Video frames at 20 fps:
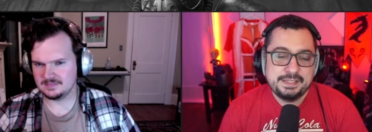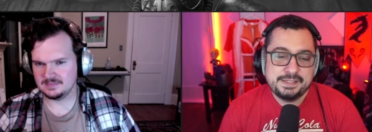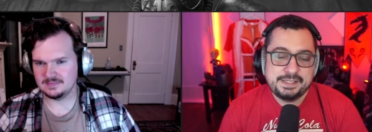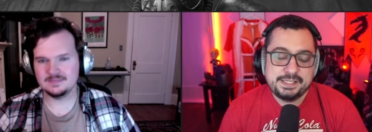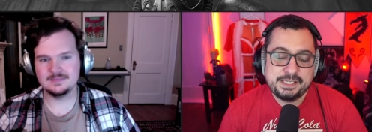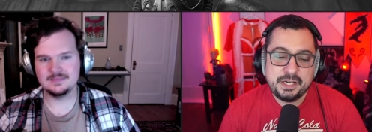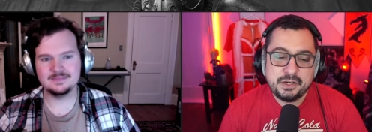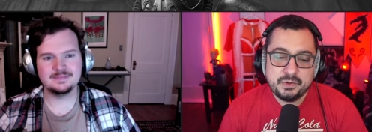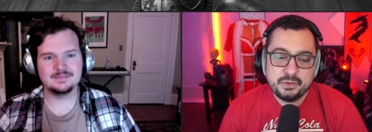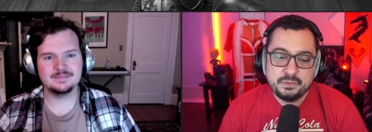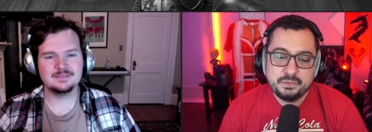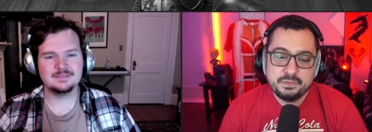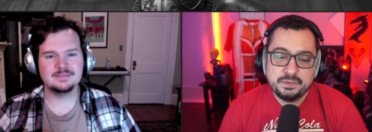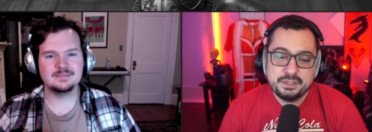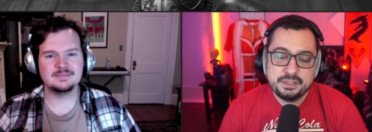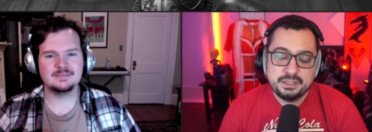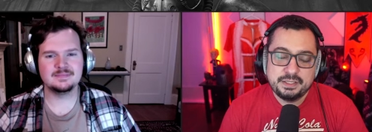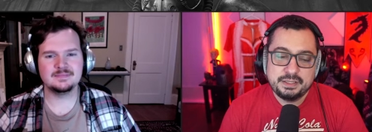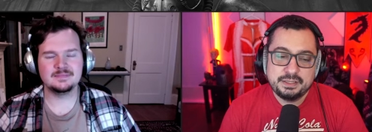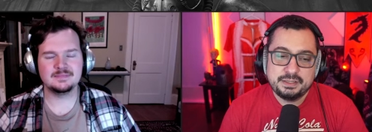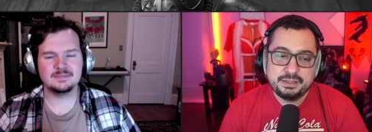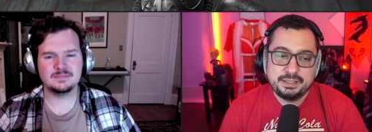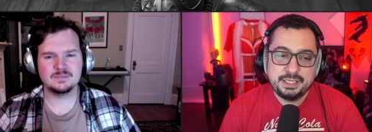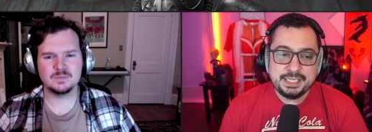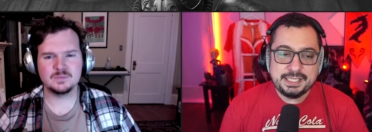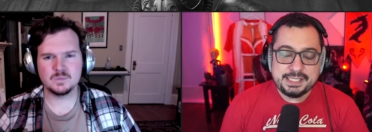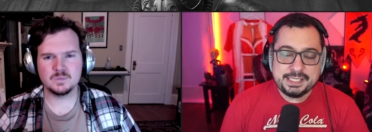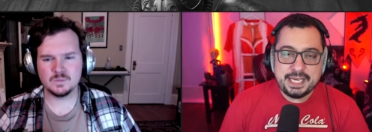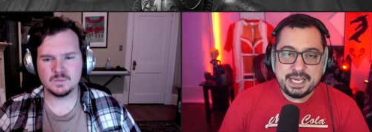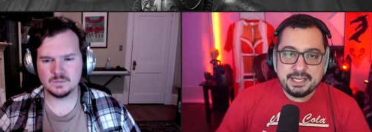Speaker 1: so
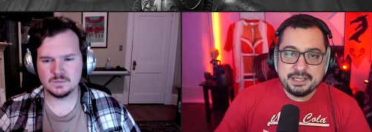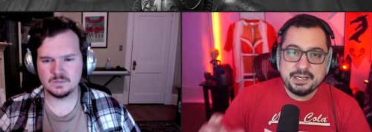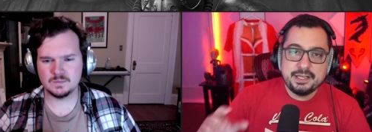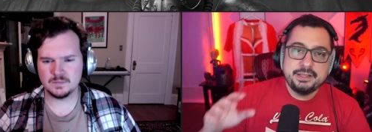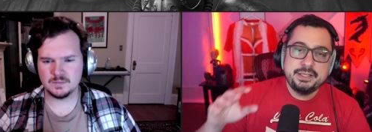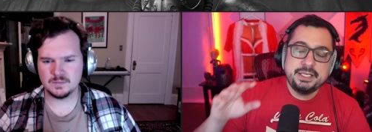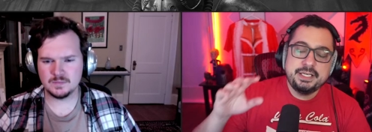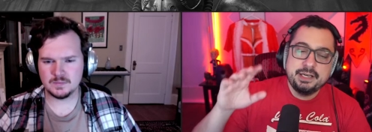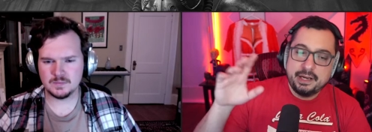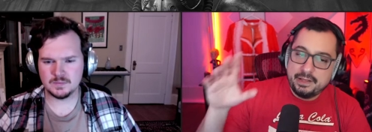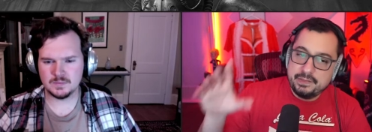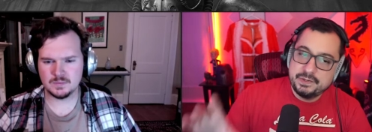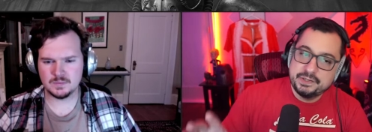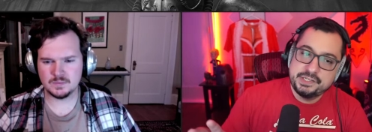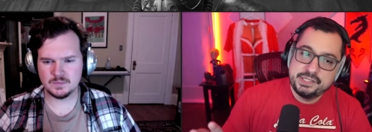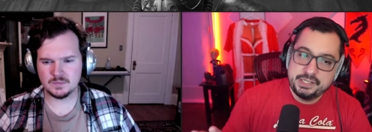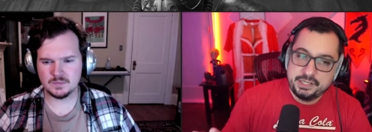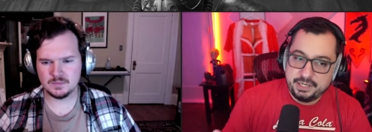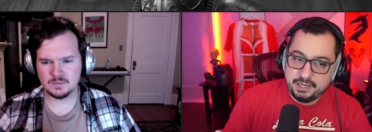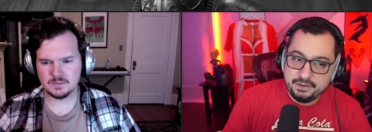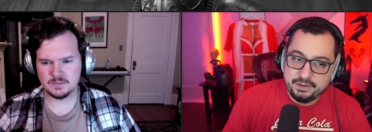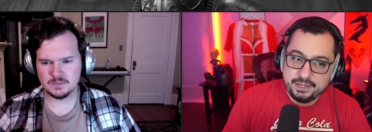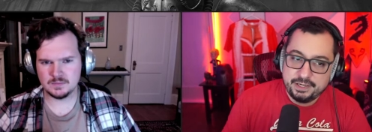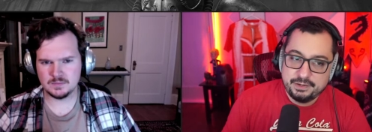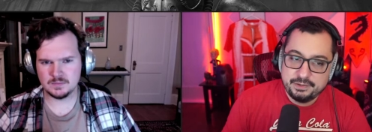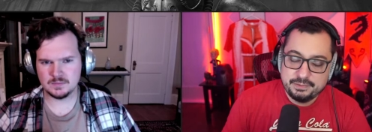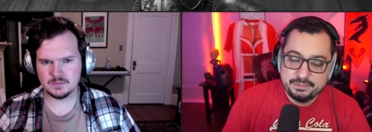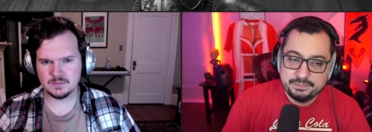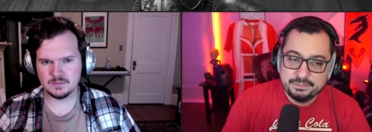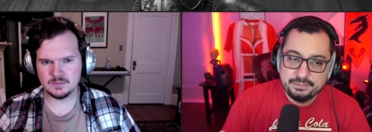Let's take on the other
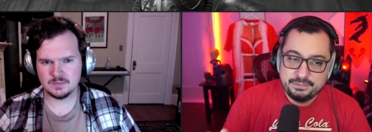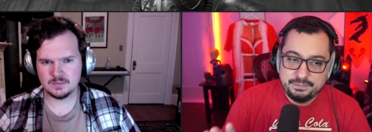scenario.